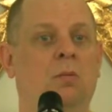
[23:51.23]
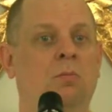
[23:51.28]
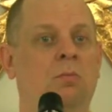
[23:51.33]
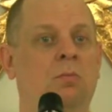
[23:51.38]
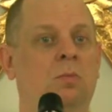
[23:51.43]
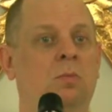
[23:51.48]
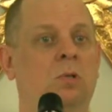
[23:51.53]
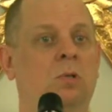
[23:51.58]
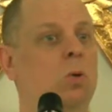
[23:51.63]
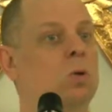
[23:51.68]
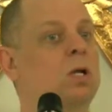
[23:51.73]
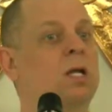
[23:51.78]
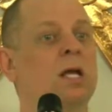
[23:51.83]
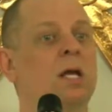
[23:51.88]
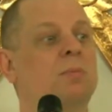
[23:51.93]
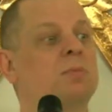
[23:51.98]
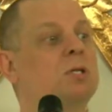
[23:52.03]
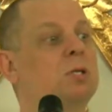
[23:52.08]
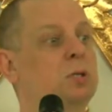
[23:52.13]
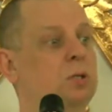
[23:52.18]
Totally
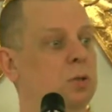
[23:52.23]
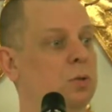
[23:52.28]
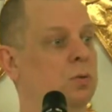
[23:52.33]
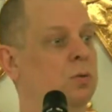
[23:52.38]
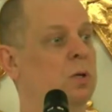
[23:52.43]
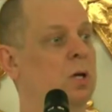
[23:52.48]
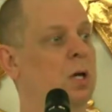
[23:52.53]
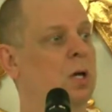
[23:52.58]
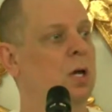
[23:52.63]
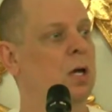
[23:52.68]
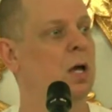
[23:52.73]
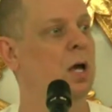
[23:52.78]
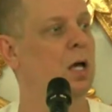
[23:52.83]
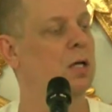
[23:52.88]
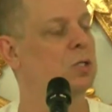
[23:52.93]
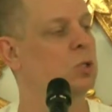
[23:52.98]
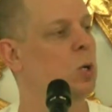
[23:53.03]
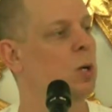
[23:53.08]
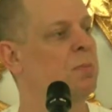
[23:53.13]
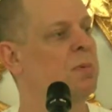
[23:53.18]
up to you.
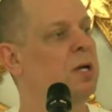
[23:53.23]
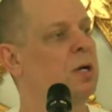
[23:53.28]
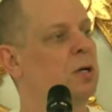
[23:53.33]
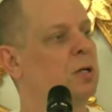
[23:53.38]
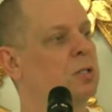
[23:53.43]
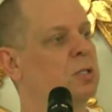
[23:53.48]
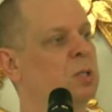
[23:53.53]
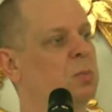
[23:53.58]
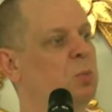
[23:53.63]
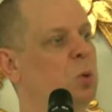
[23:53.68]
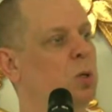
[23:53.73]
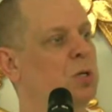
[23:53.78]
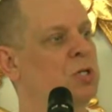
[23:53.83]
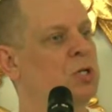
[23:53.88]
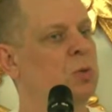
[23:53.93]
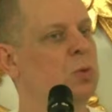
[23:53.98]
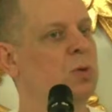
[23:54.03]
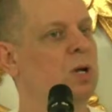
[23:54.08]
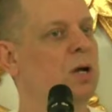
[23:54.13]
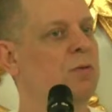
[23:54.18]
So I'm here to support
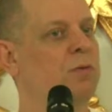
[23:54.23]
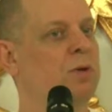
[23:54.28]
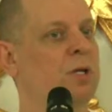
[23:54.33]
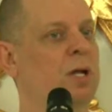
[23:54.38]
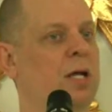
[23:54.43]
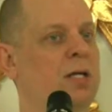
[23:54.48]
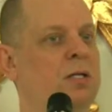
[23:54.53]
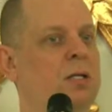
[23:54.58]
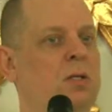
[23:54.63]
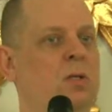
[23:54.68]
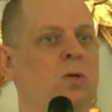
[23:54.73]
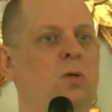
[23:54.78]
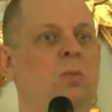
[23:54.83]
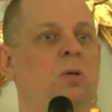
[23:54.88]
you, whatever you'd like to do.